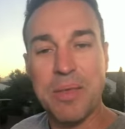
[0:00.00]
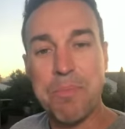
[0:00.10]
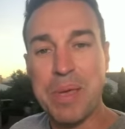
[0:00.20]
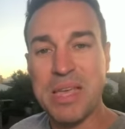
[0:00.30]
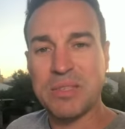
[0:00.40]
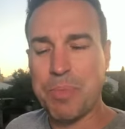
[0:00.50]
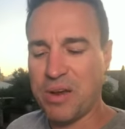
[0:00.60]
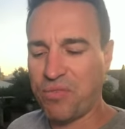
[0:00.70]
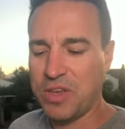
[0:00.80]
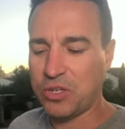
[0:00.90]
And the biggest
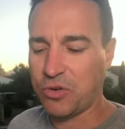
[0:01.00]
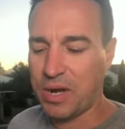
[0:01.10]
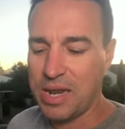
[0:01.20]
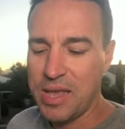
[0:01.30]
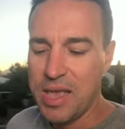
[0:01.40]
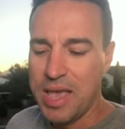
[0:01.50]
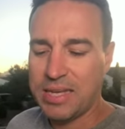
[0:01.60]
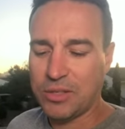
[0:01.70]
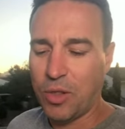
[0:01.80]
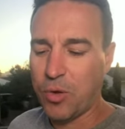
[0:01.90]
beneficiary
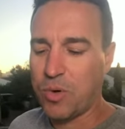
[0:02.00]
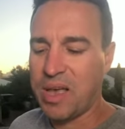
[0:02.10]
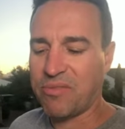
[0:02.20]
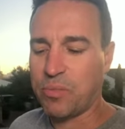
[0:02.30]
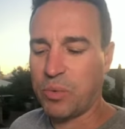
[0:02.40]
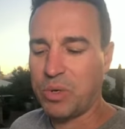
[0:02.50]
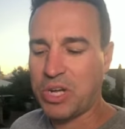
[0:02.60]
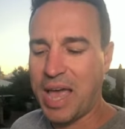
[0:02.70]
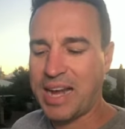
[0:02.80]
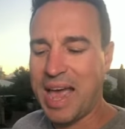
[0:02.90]
is local government,
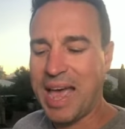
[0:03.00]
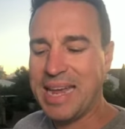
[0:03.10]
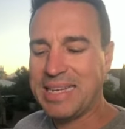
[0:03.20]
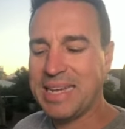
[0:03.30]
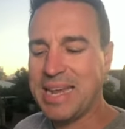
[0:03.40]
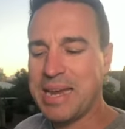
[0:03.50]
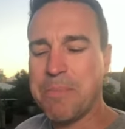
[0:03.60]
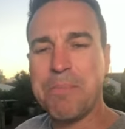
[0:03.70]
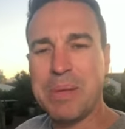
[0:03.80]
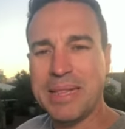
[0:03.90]
which had an
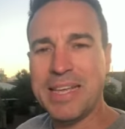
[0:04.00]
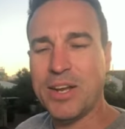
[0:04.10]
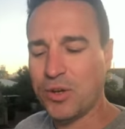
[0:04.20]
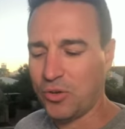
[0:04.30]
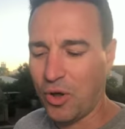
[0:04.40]
$18 billion